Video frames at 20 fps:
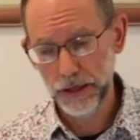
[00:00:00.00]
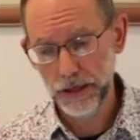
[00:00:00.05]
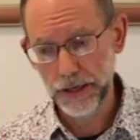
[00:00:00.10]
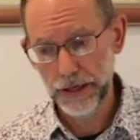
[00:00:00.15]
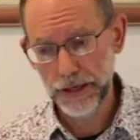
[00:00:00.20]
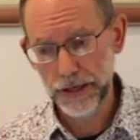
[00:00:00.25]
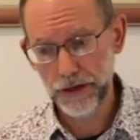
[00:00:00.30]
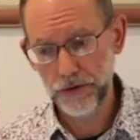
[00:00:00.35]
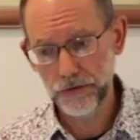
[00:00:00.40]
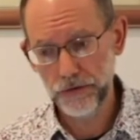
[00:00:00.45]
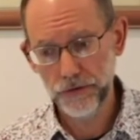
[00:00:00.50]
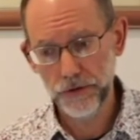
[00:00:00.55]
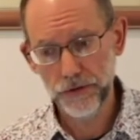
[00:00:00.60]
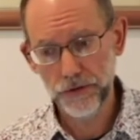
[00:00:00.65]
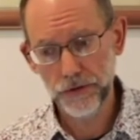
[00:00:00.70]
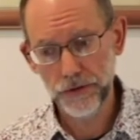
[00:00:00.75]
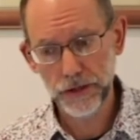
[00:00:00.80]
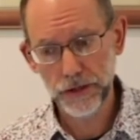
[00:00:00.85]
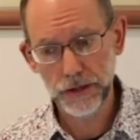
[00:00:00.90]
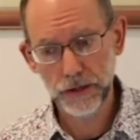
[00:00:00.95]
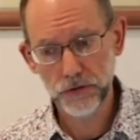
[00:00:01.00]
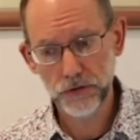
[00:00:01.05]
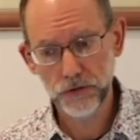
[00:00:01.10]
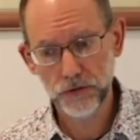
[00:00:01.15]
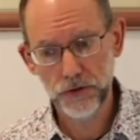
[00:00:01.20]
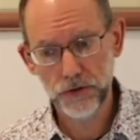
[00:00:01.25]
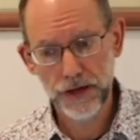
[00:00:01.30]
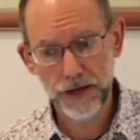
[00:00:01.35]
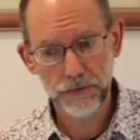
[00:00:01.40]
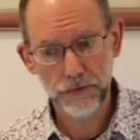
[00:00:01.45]
as the
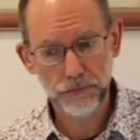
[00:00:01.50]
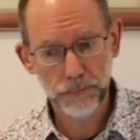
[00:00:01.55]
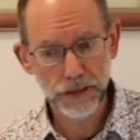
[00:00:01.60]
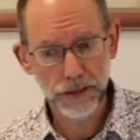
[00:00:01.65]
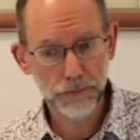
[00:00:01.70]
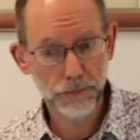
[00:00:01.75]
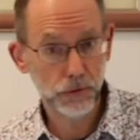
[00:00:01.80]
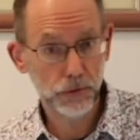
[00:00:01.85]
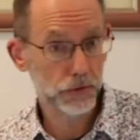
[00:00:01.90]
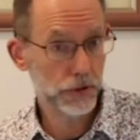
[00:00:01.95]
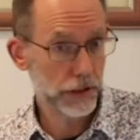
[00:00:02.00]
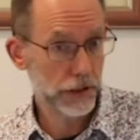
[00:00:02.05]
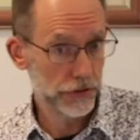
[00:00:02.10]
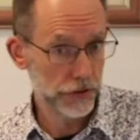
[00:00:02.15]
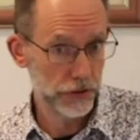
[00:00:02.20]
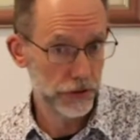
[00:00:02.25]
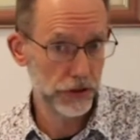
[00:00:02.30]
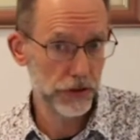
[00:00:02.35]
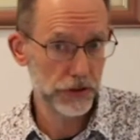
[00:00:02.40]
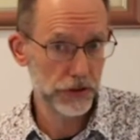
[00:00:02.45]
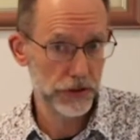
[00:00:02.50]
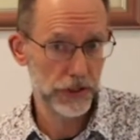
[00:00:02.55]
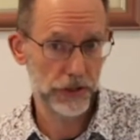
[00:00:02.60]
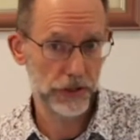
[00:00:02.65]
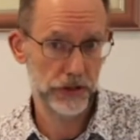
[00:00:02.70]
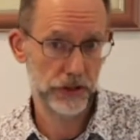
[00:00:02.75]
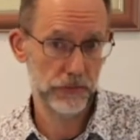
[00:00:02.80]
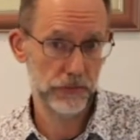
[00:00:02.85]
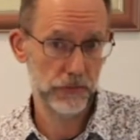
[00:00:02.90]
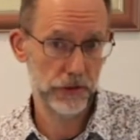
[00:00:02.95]
things that people in the New
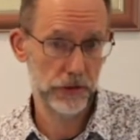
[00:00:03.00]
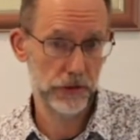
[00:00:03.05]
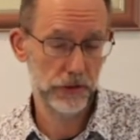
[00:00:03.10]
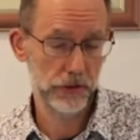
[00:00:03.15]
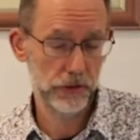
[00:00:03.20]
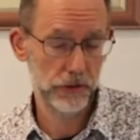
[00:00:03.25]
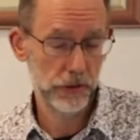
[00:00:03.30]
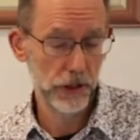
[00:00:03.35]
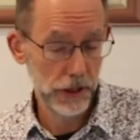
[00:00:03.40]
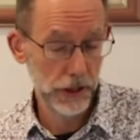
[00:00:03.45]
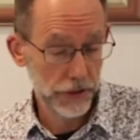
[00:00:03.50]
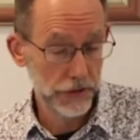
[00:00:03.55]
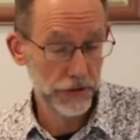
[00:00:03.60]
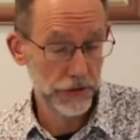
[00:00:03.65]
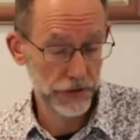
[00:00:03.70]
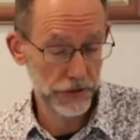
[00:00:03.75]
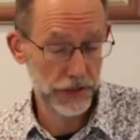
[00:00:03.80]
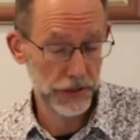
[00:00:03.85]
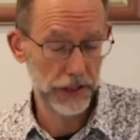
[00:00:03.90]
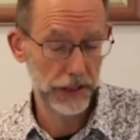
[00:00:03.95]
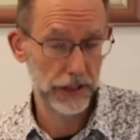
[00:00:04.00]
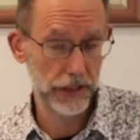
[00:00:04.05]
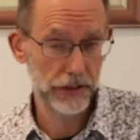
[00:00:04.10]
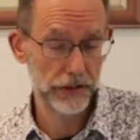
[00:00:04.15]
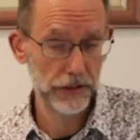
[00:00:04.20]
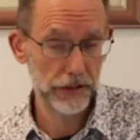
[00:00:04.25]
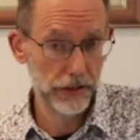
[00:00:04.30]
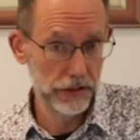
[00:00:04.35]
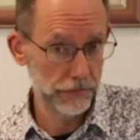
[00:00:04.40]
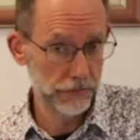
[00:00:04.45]
Testament
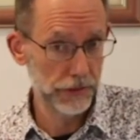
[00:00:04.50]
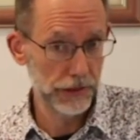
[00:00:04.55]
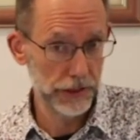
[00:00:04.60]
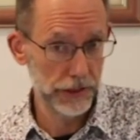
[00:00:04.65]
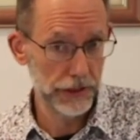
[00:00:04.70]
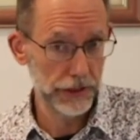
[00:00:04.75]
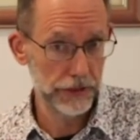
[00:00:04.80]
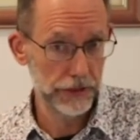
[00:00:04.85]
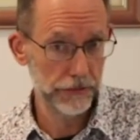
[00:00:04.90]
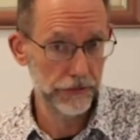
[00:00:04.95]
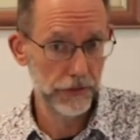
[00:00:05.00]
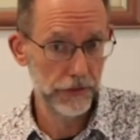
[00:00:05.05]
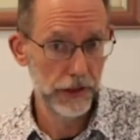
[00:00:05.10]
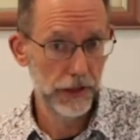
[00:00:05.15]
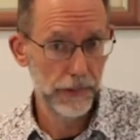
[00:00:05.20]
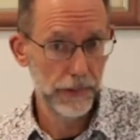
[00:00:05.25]
understand and believe.